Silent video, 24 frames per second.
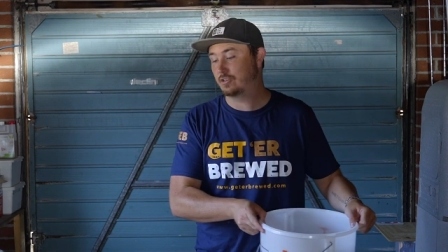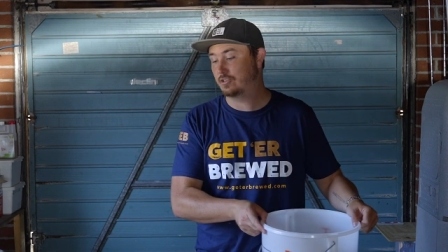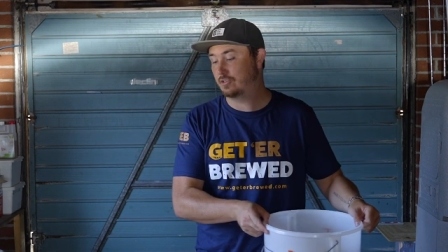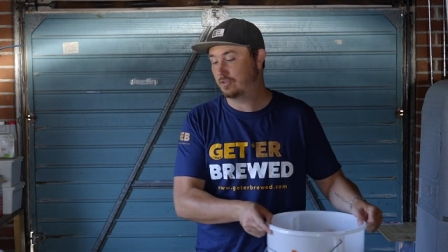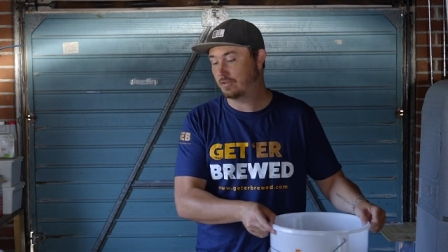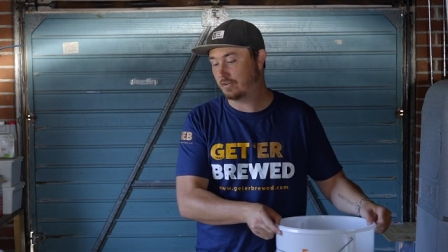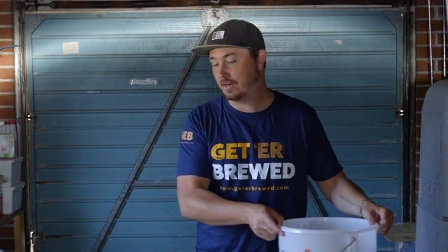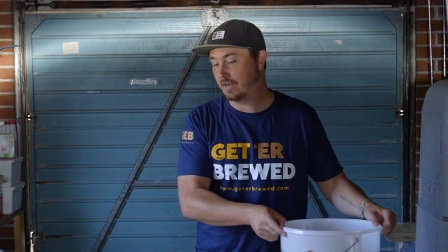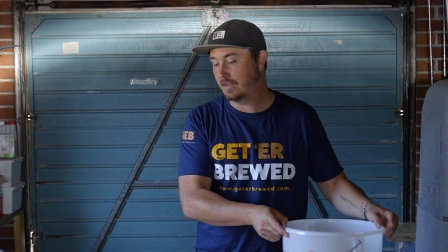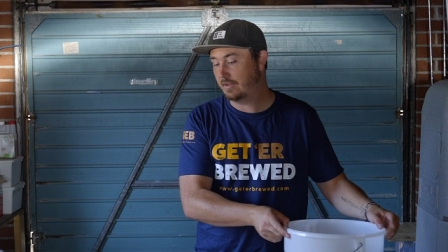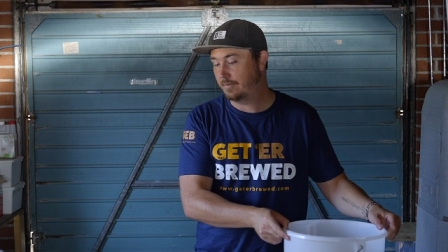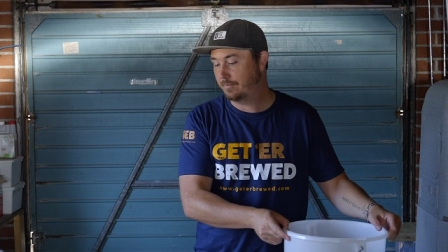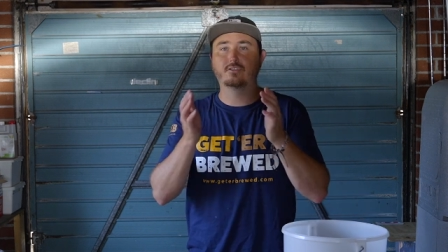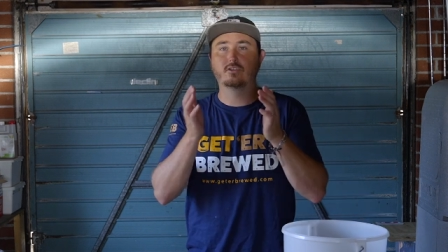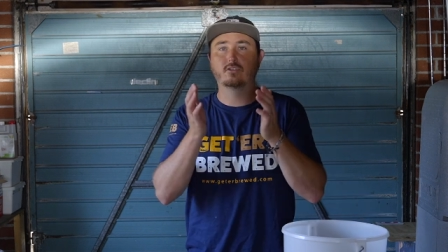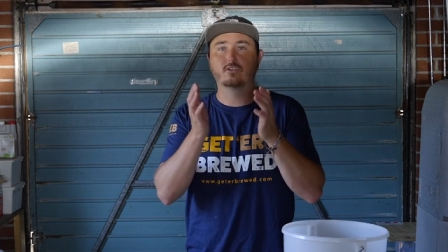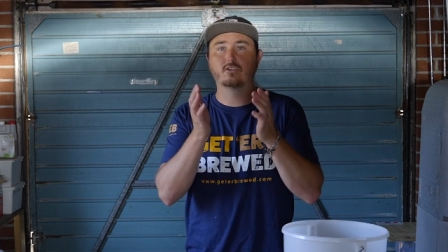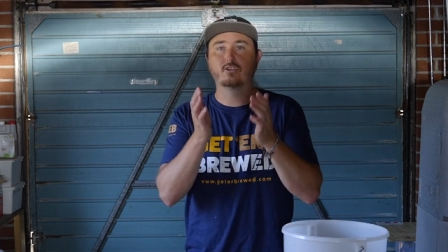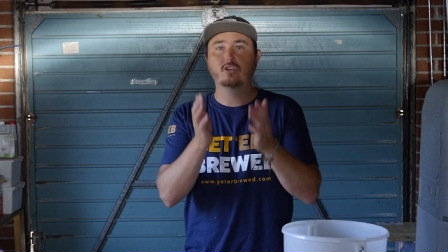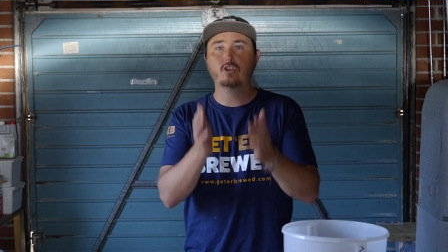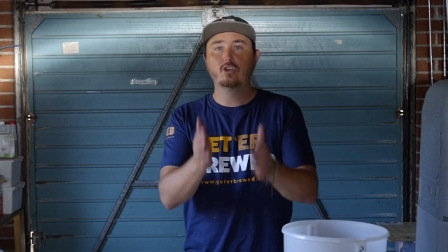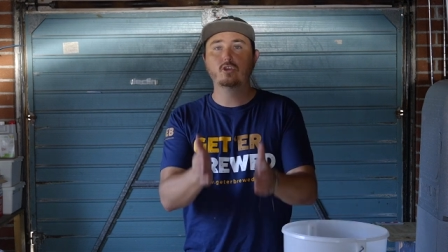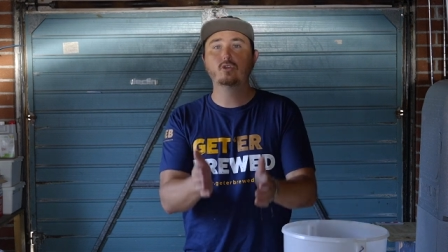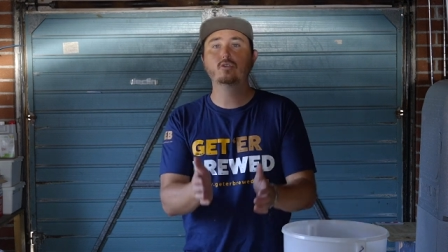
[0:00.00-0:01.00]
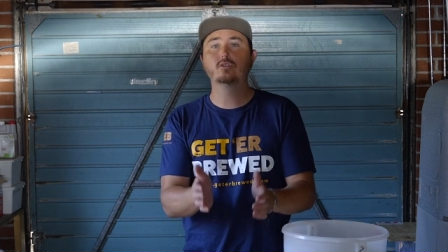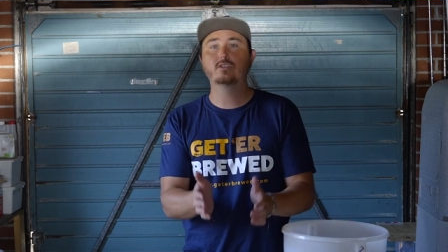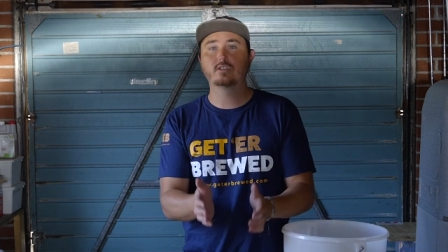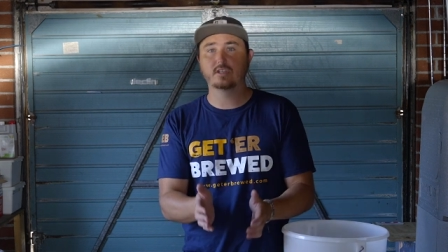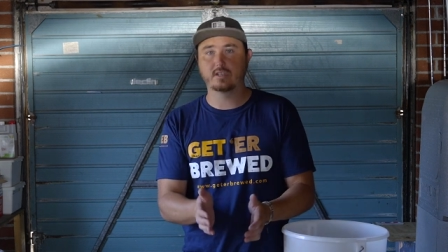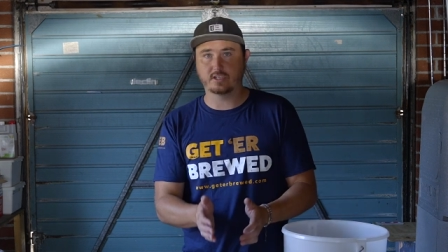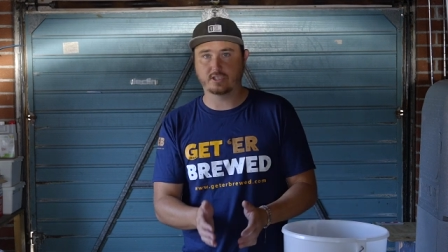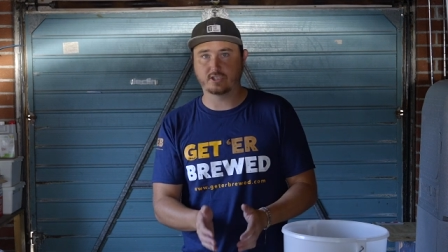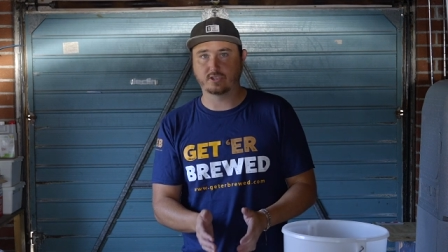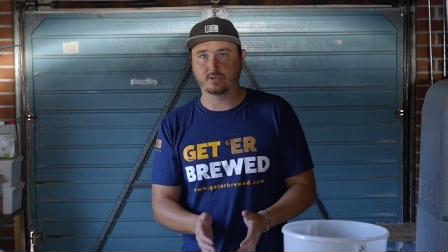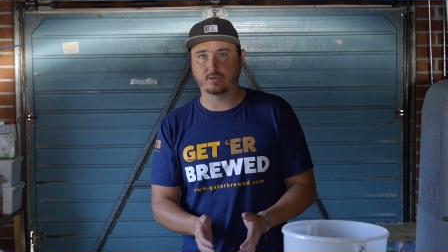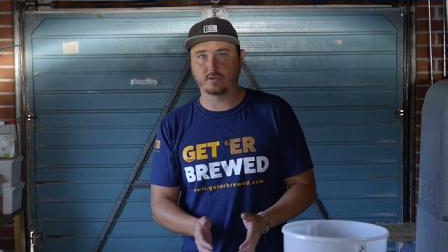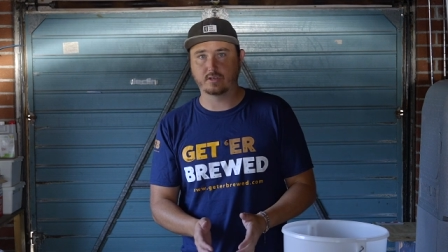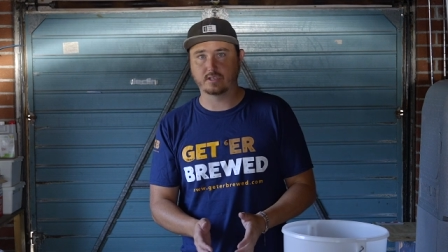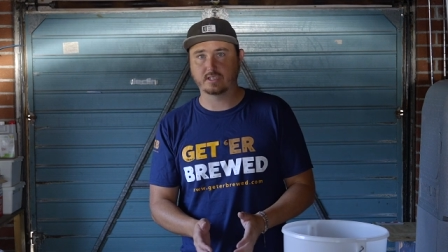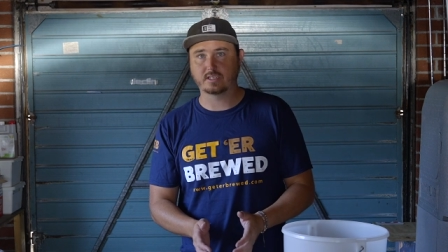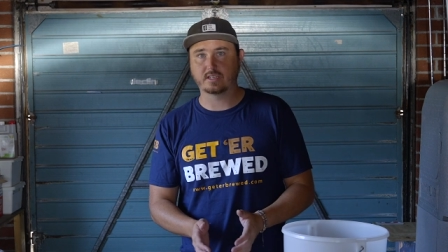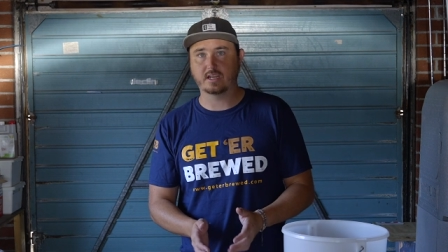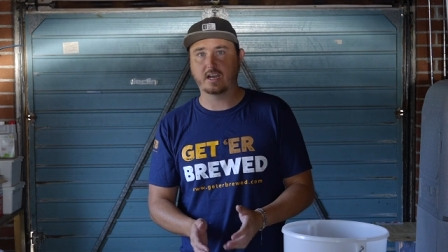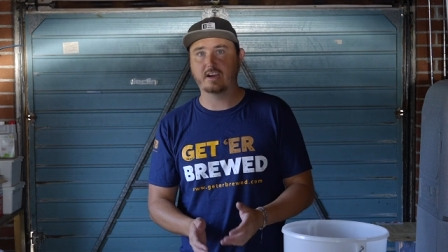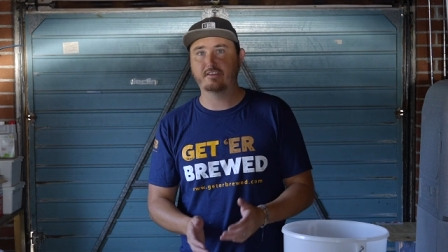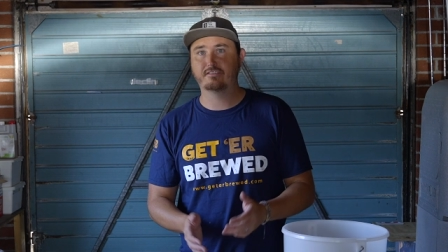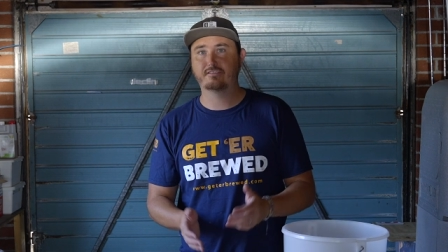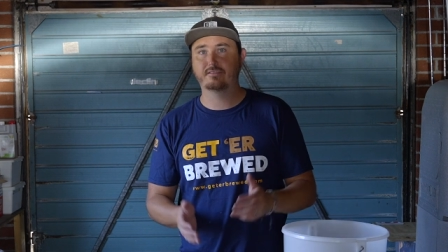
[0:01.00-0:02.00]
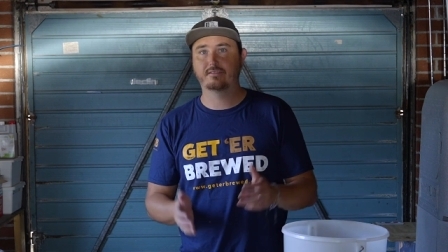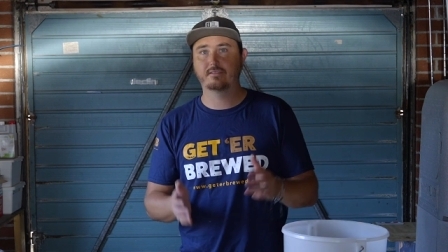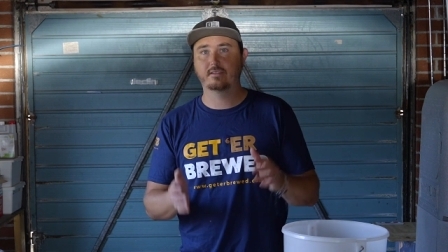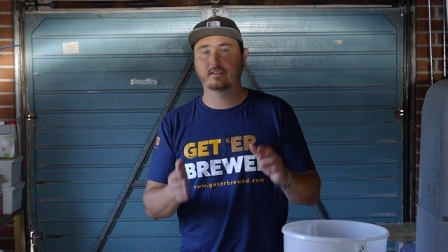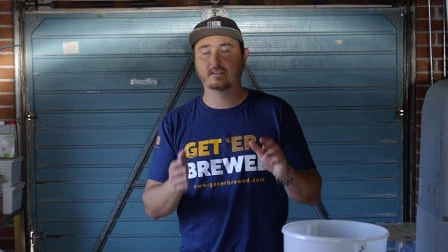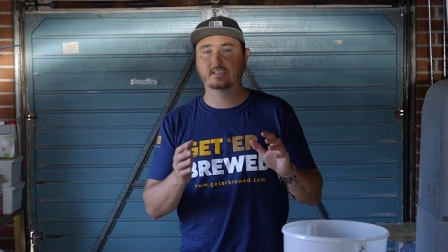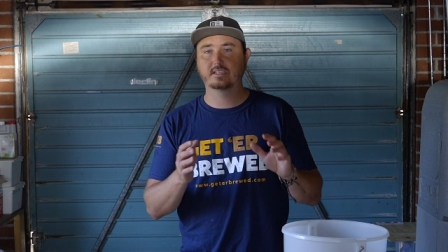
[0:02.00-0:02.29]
do, right? If you're new to this sort of stuff,